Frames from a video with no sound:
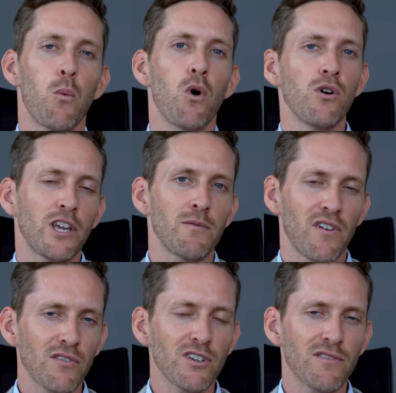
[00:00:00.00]
working
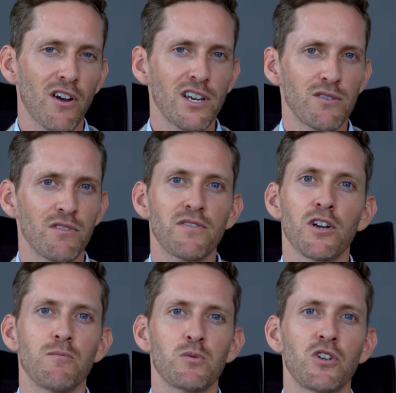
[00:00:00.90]
with other advisory
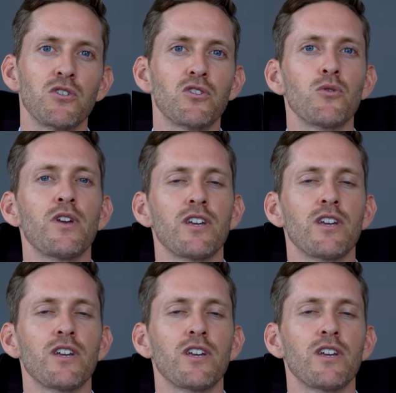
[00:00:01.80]
firms where you do